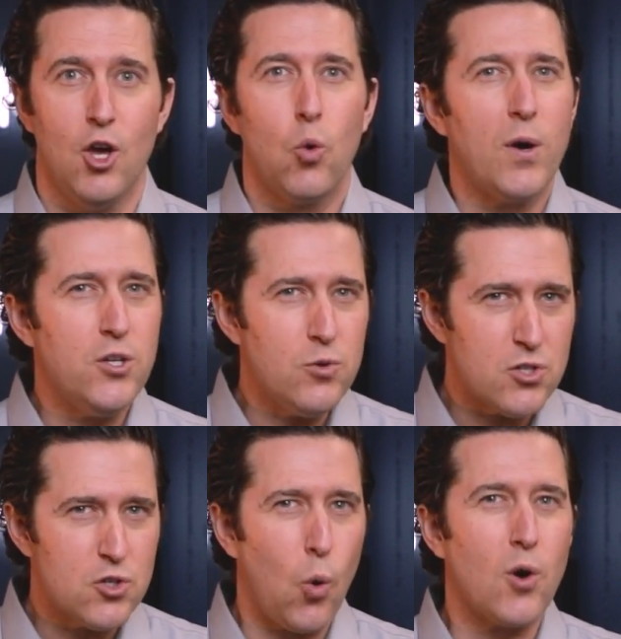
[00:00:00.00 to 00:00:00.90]
When you
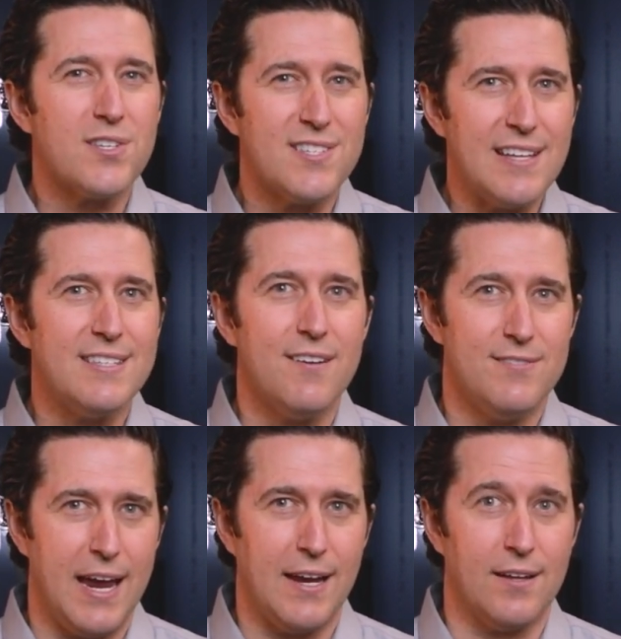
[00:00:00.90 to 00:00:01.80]
store sensitive
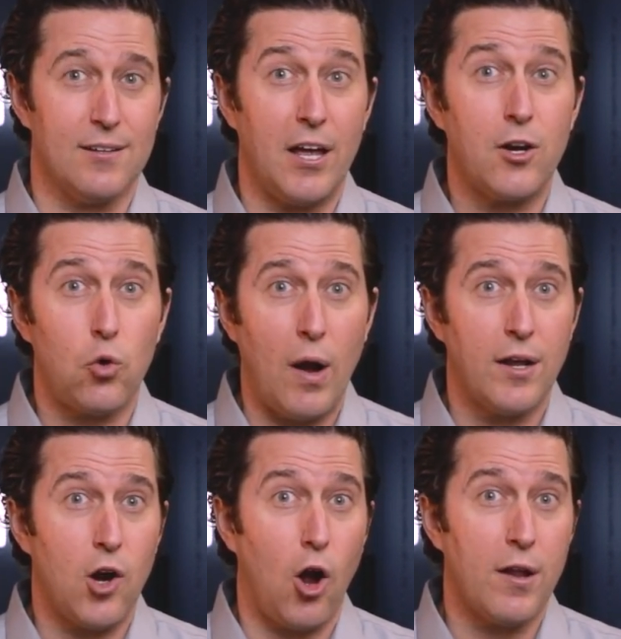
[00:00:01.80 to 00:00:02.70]
data like
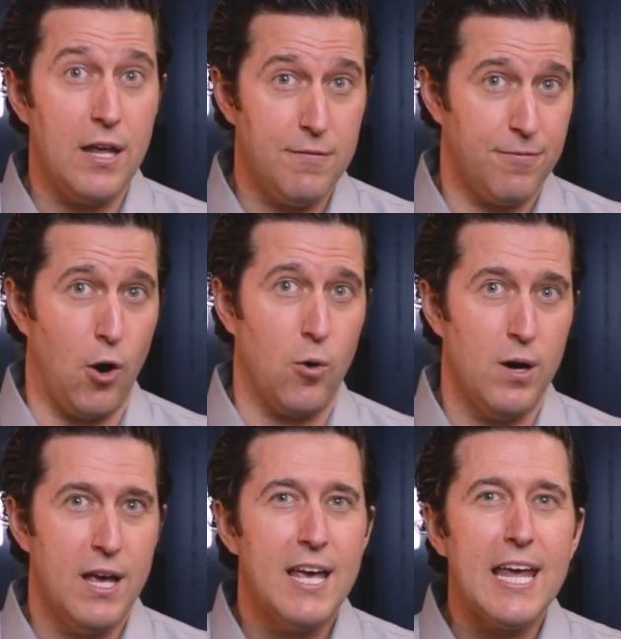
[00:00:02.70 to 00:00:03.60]
credit card info,
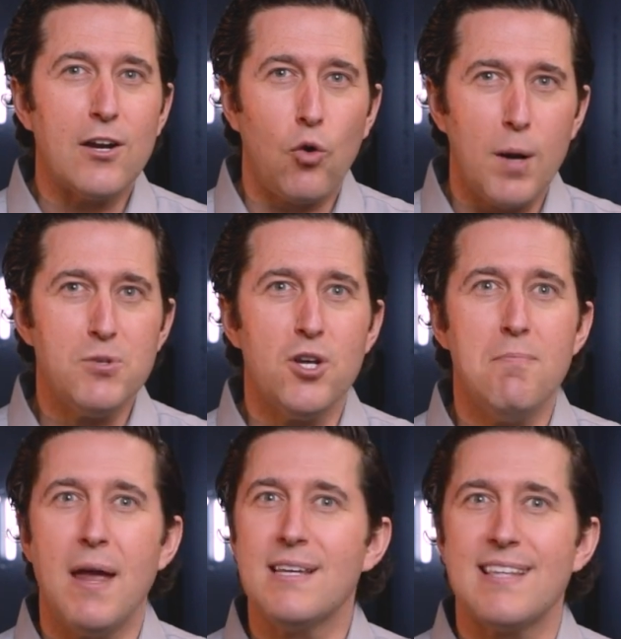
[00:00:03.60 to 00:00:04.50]
encryption
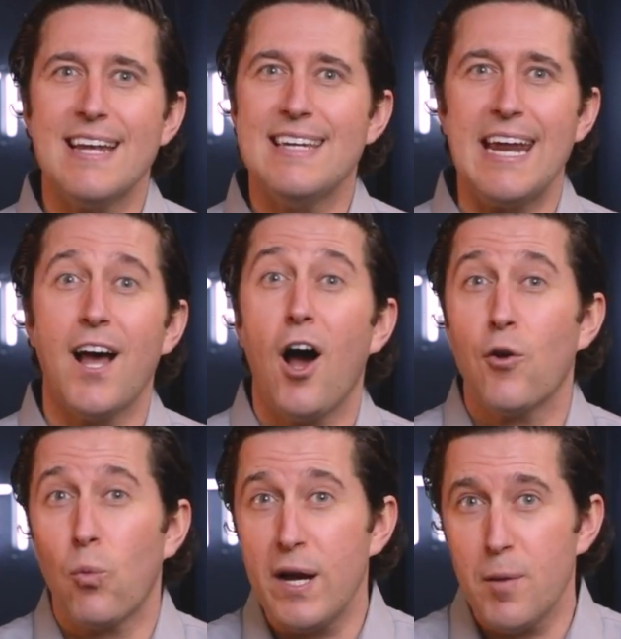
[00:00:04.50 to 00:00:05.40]
makes that data
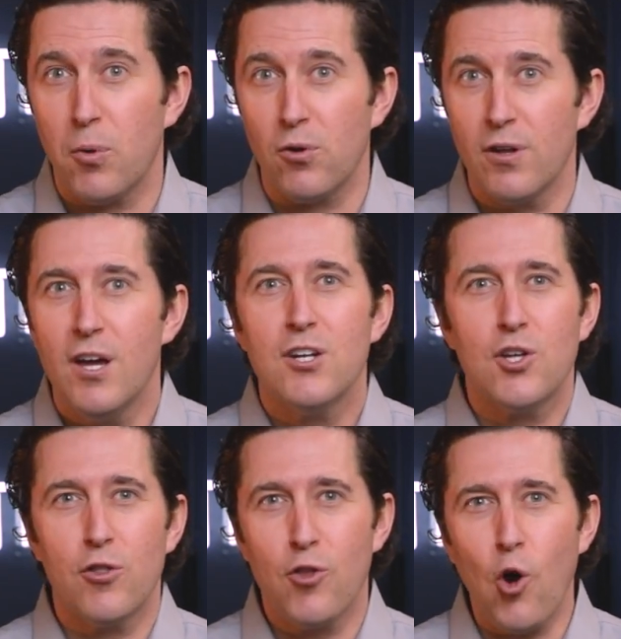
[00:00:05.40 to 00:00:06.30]
unreadable
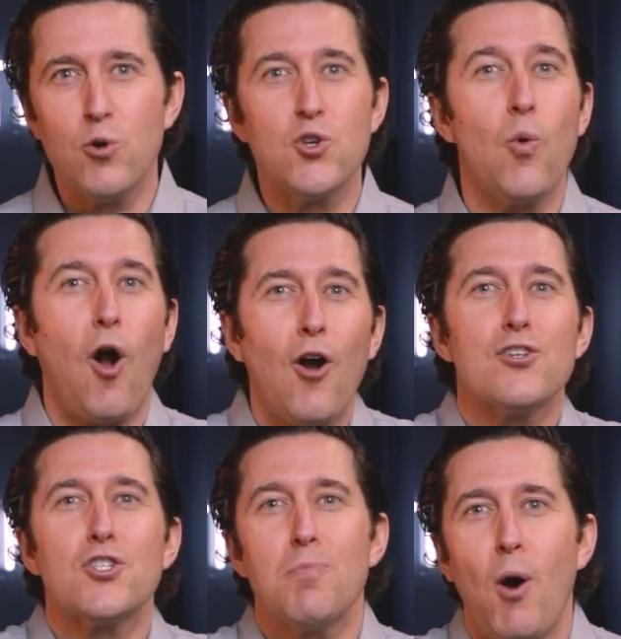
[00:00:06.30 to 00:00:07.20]
to those who aren't
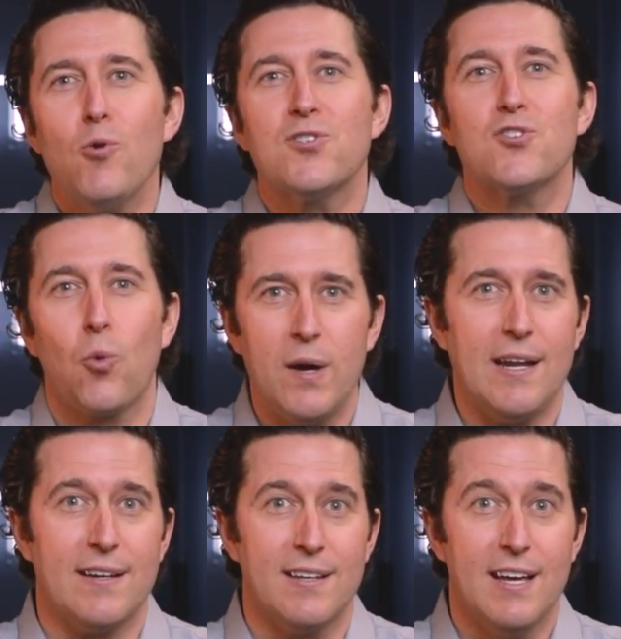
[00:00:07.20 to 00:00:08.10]
supposed to read
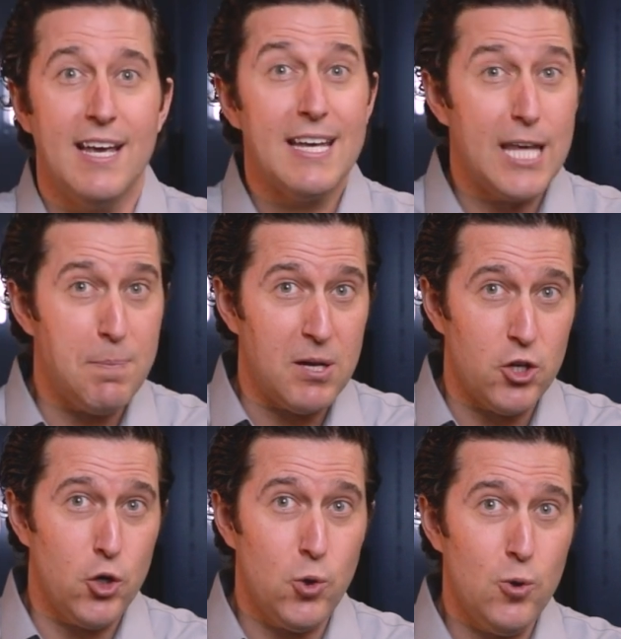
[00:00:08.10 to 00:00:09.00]
it, keeping
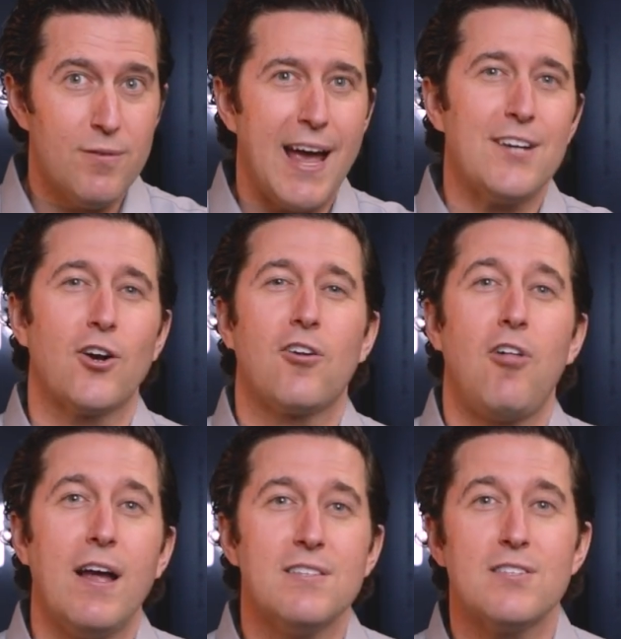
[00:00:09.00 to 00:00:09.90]
you and your
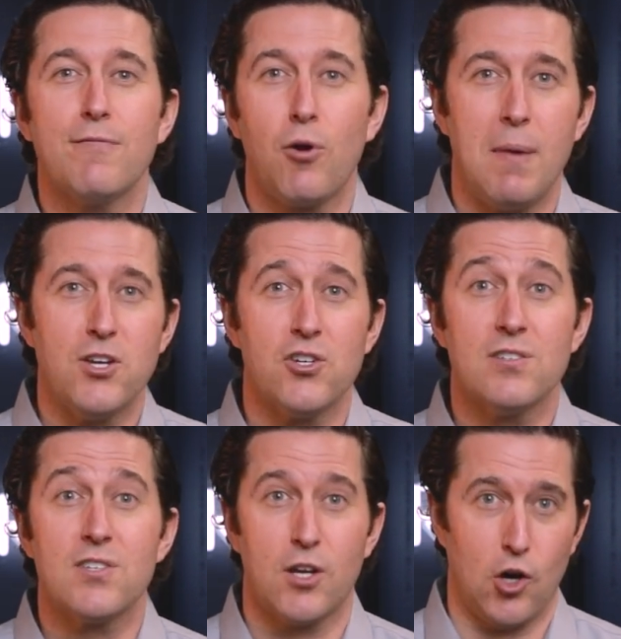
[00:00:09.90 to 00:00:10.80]
client's information
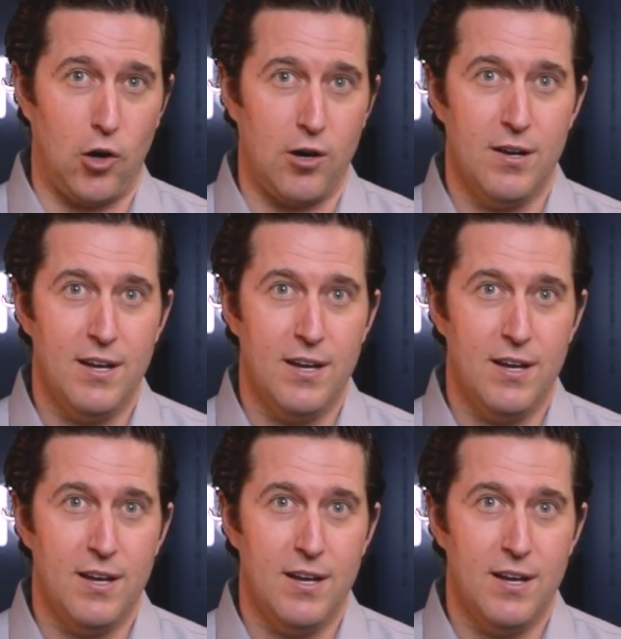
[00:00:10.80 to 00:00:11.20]
secure.